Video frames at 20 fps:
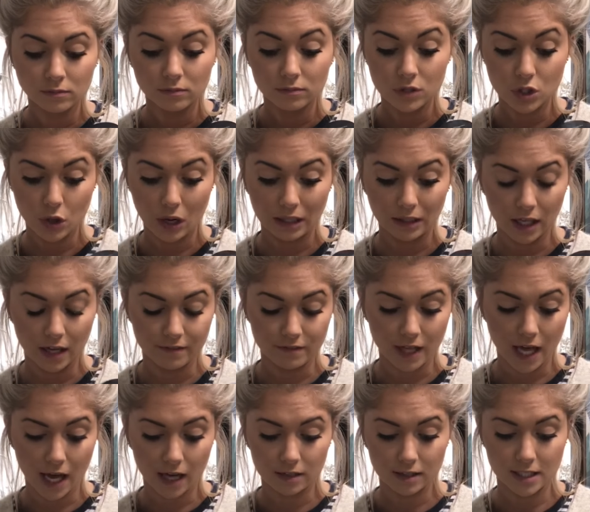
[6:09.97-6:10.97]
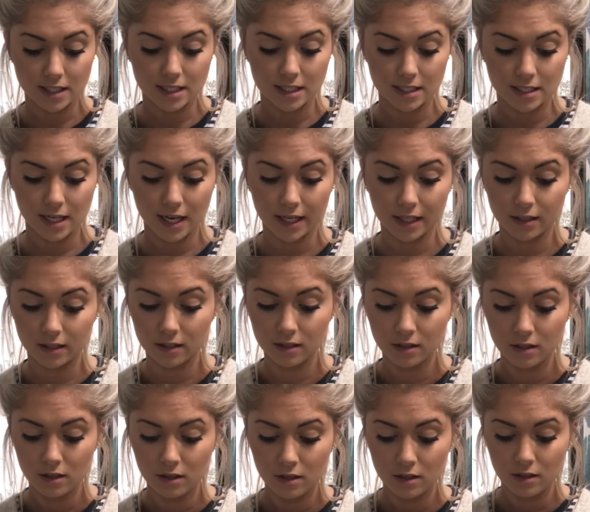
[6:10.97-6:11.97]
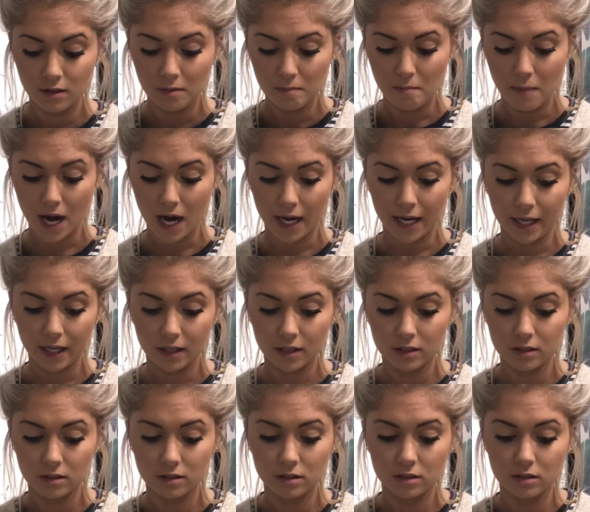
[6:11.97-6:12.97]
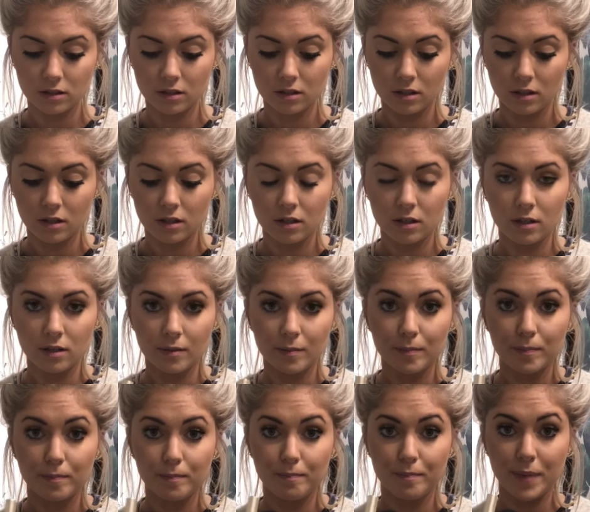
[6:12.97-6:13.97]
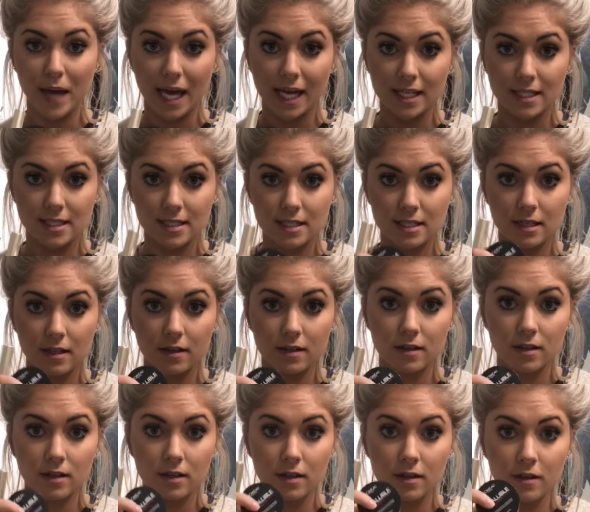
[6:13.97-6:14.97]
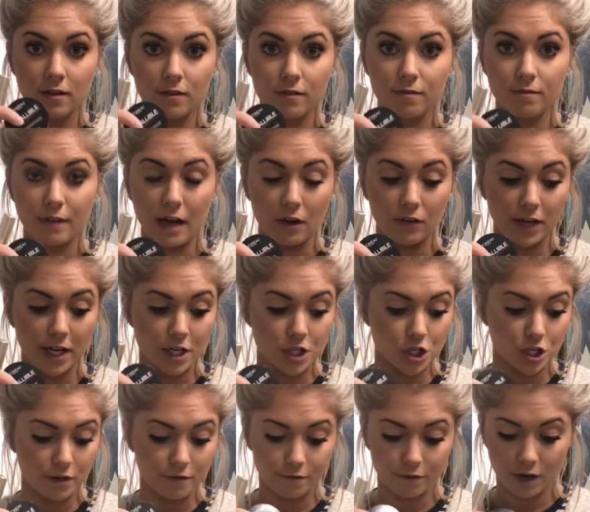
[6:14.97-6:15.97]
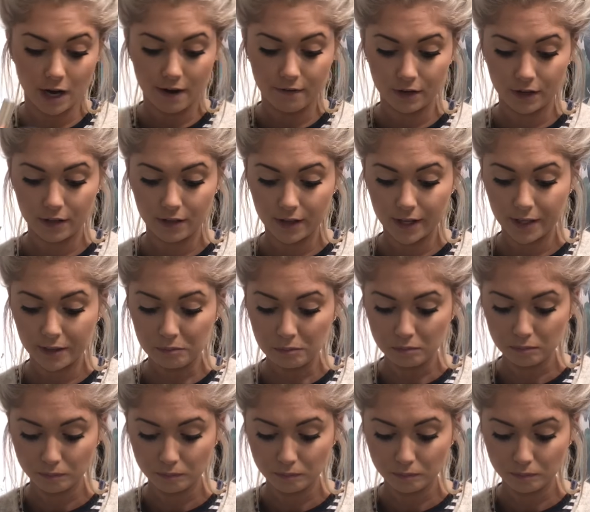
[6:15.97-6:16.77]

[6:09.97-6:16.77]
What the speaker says: So I love that. This is like my base foundation for everything.